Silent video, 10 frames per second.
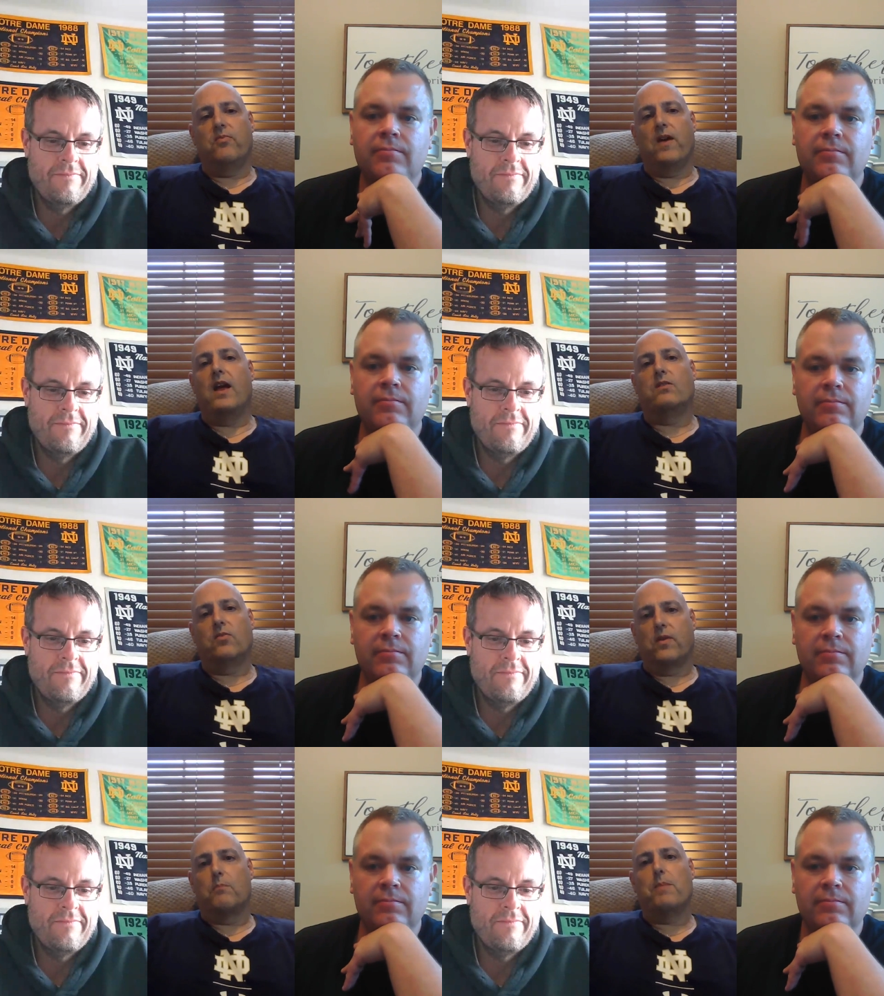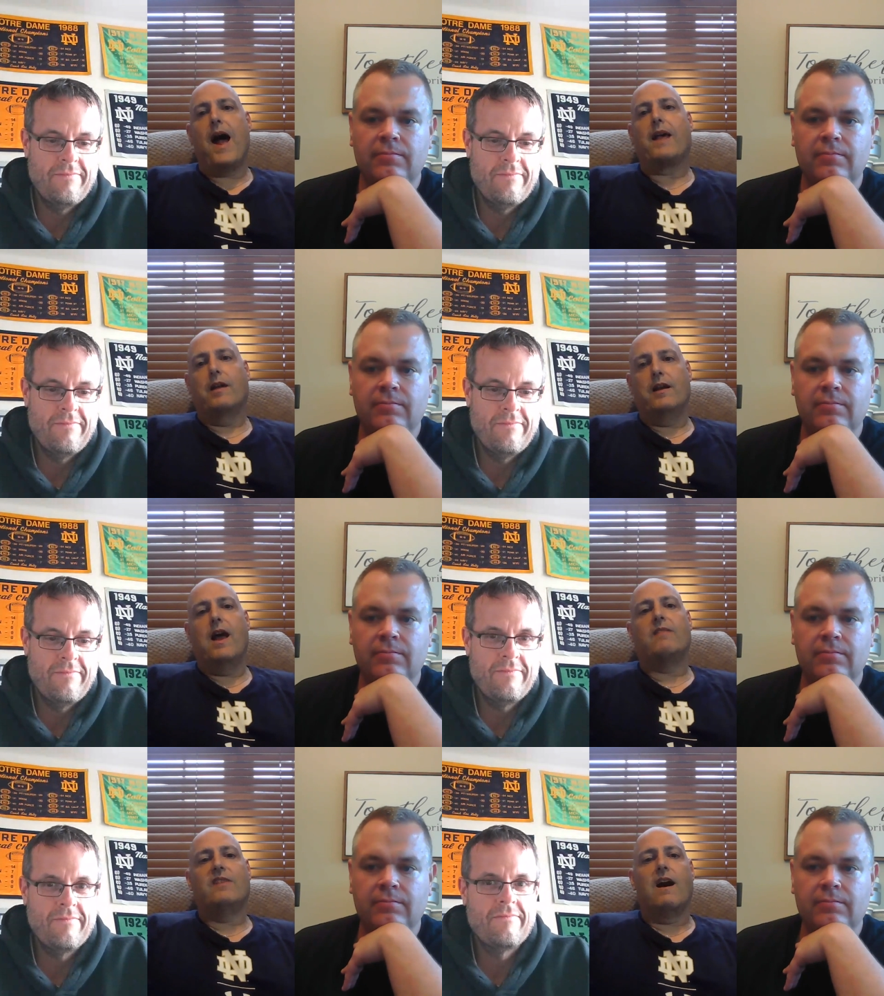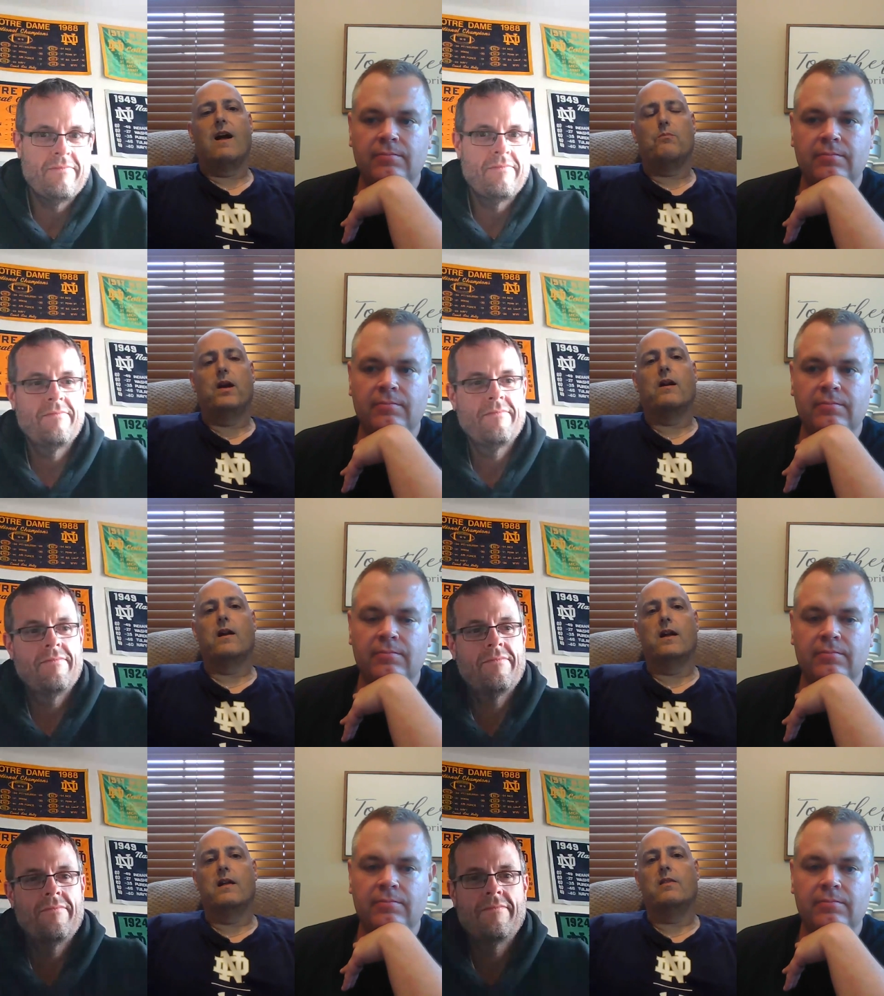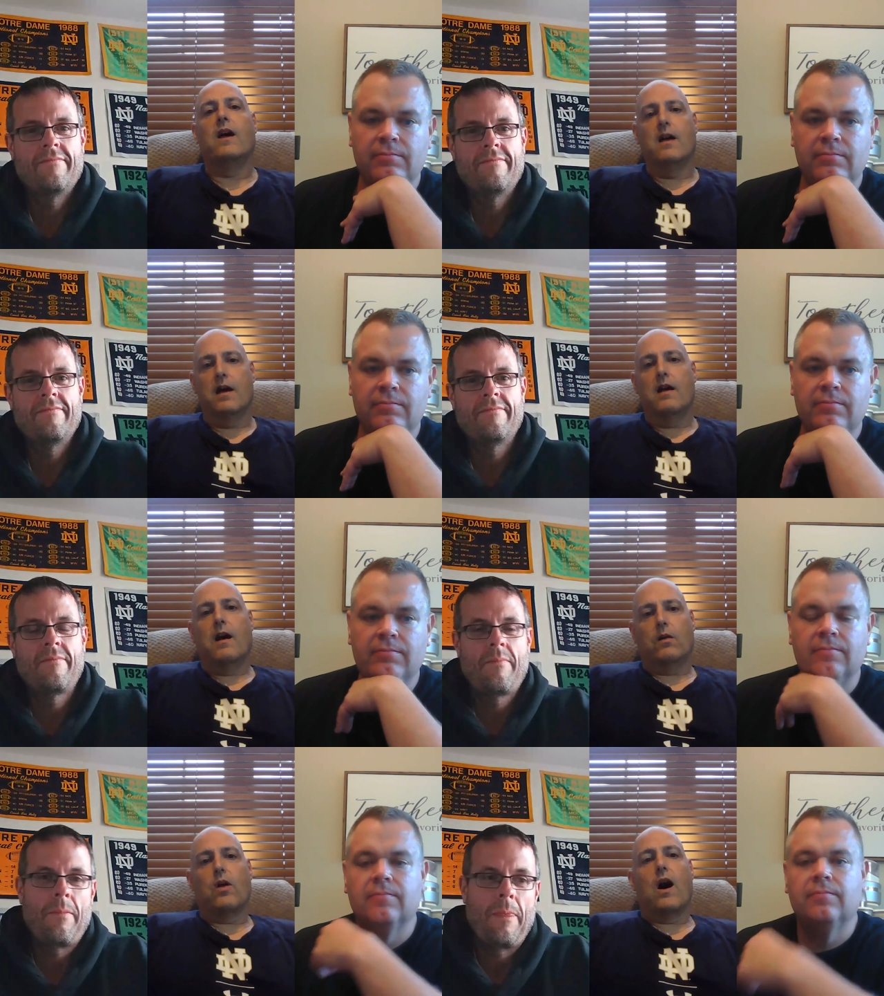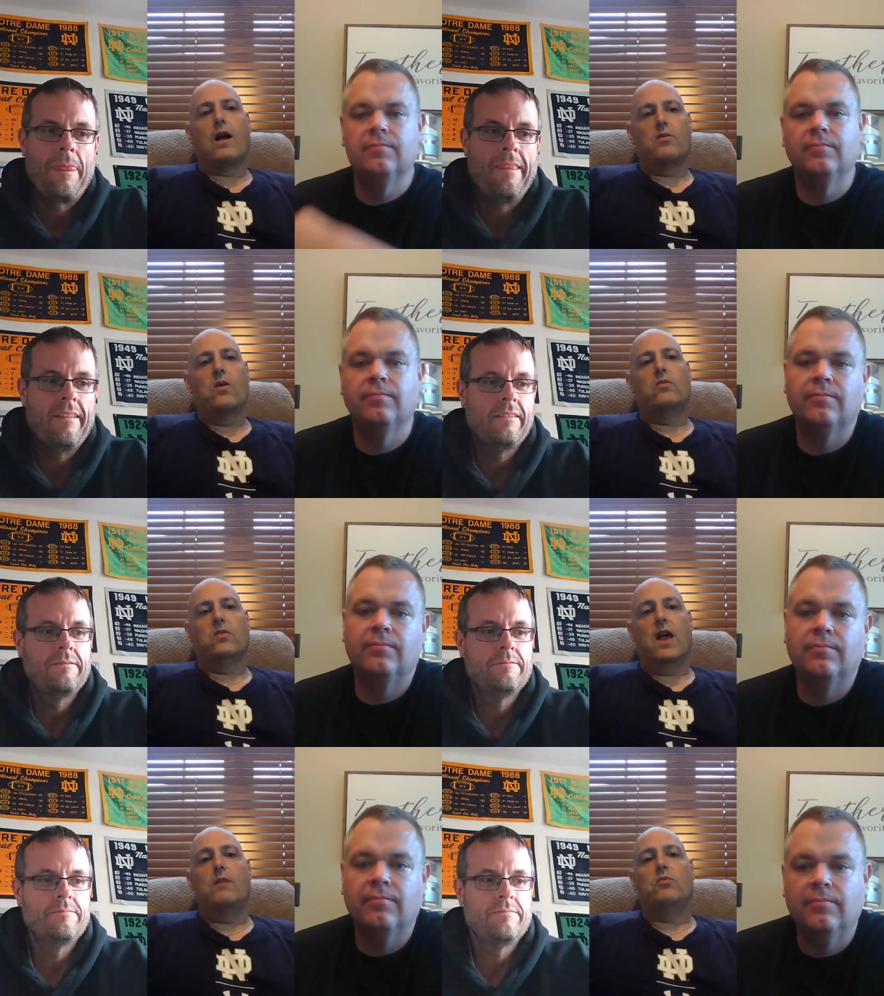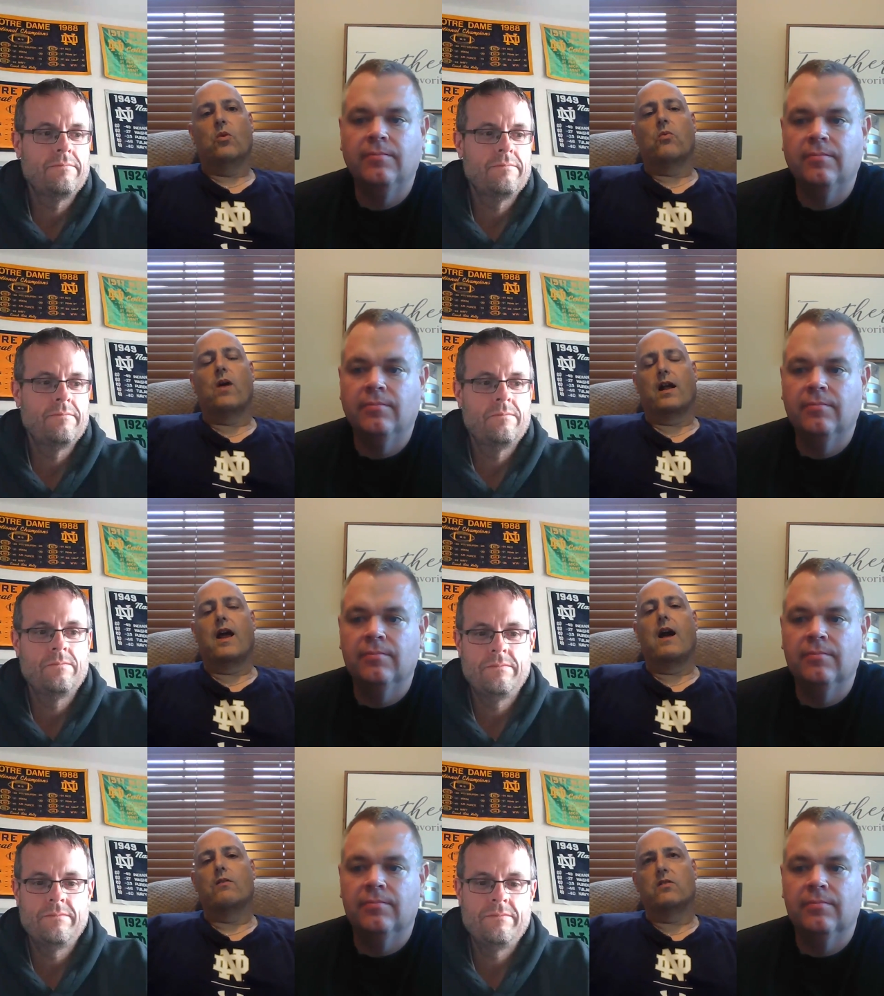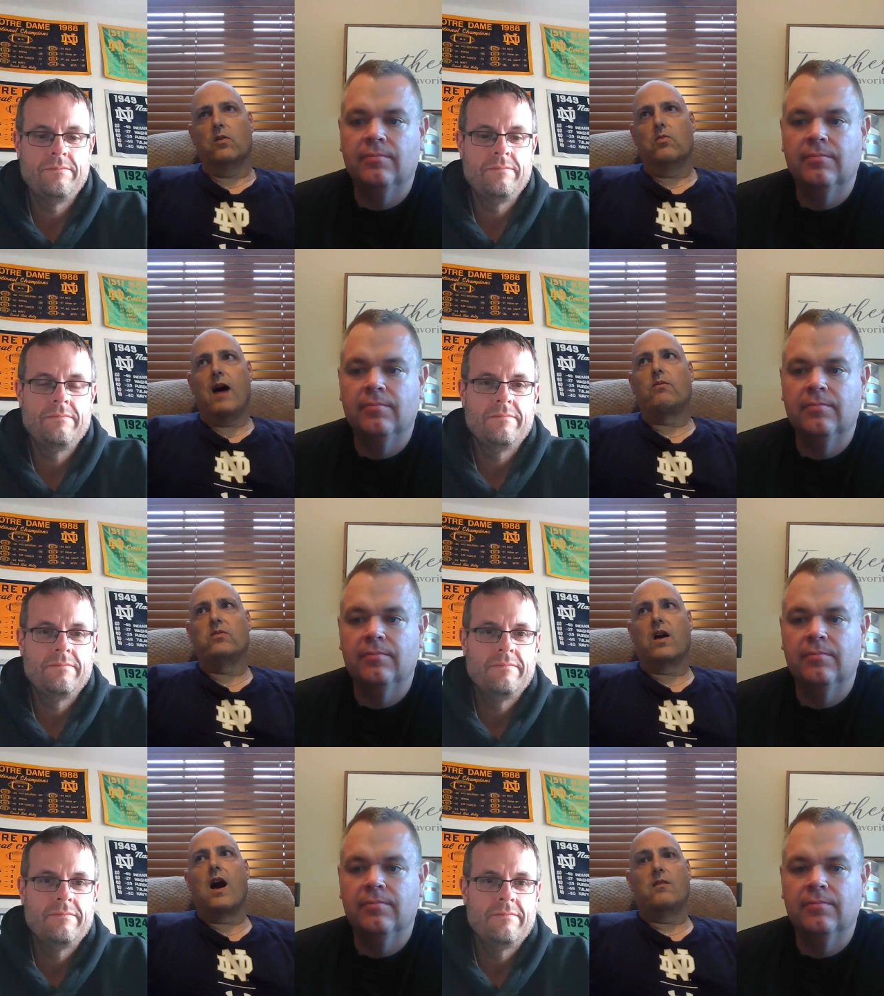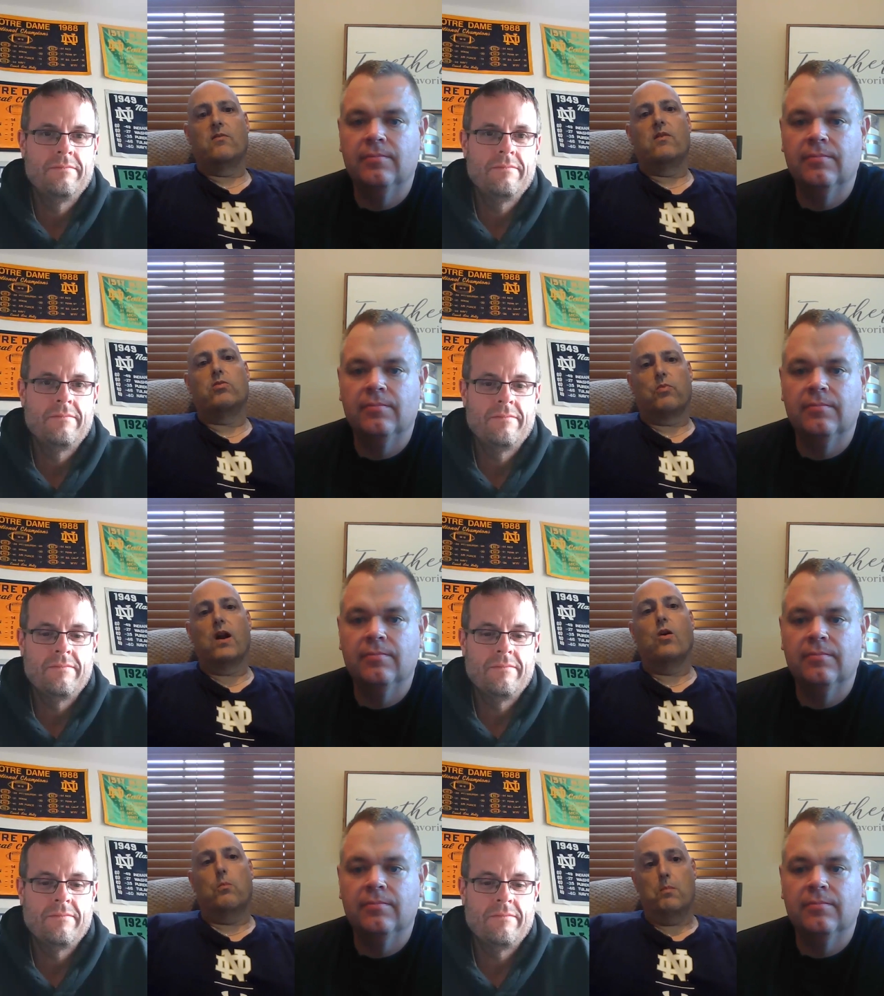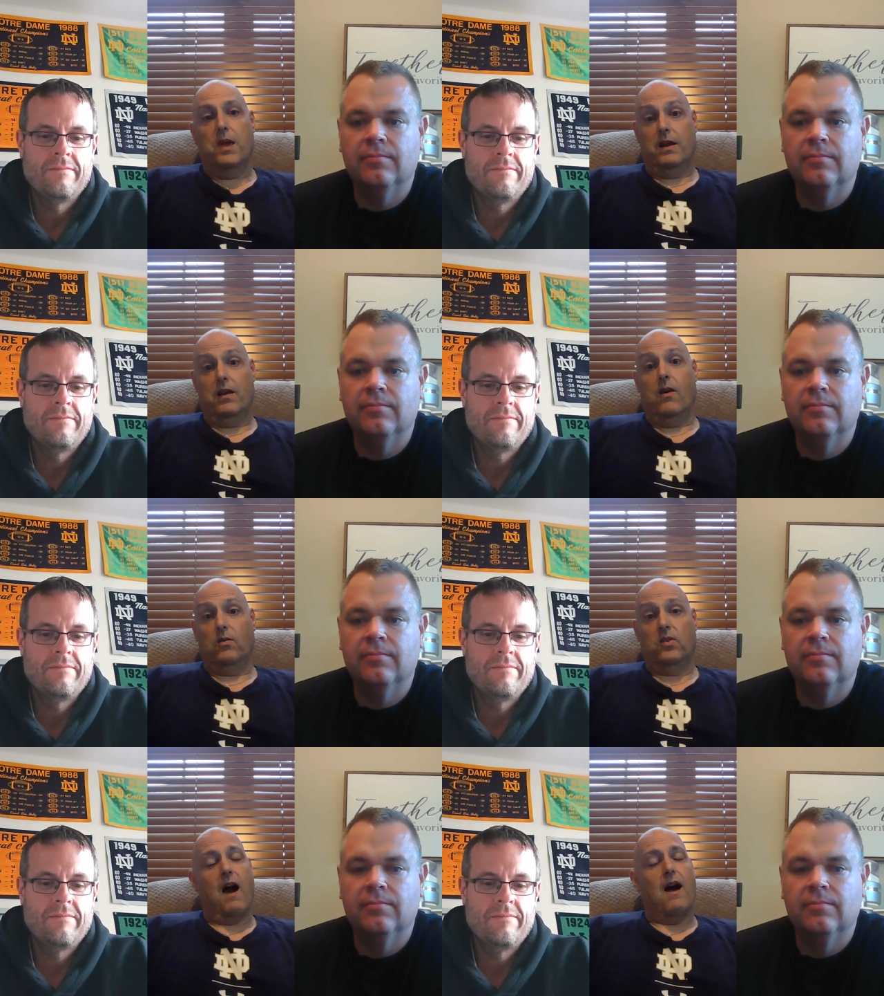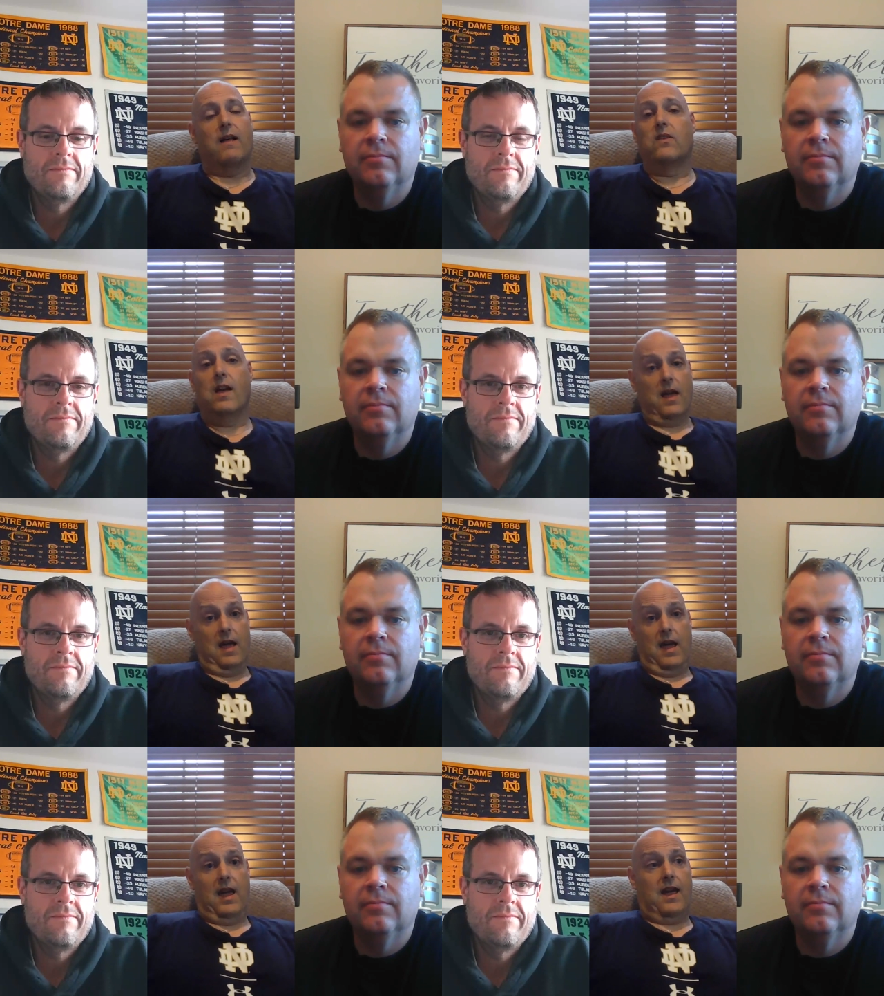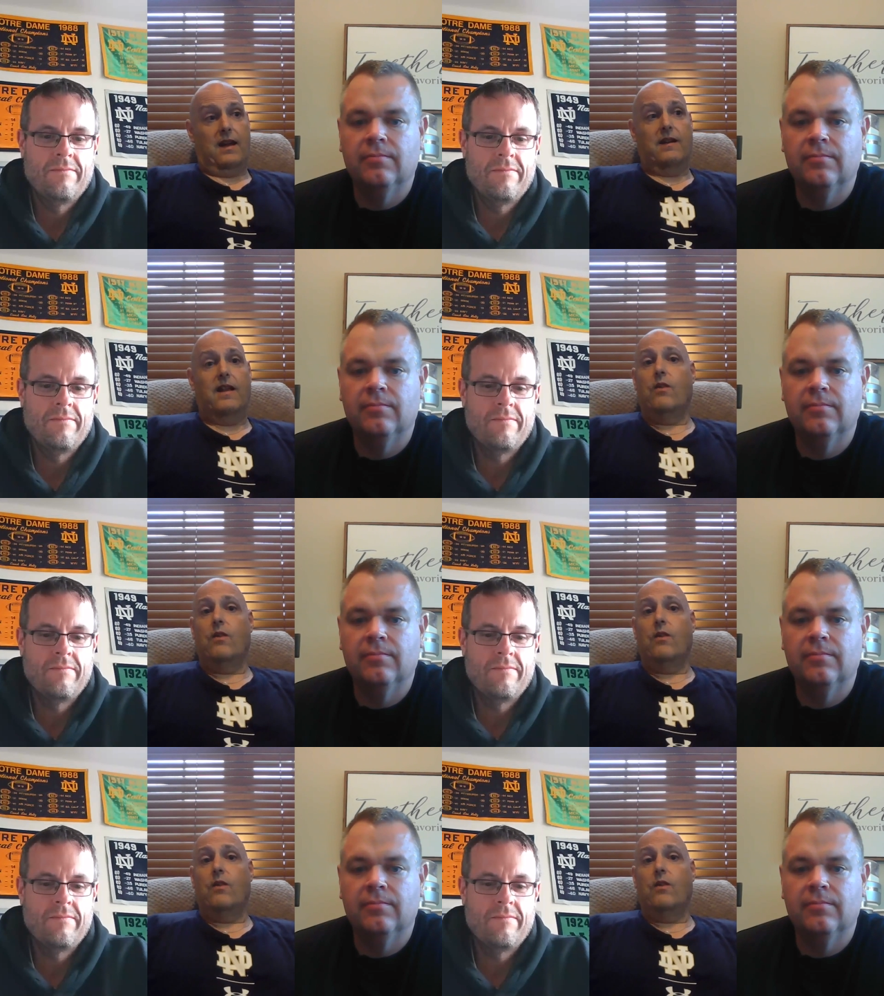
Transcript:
Speaker 1: fans from back in that time period, a lot of those names will ring out. So that was kind of a thrill meeting those guys. And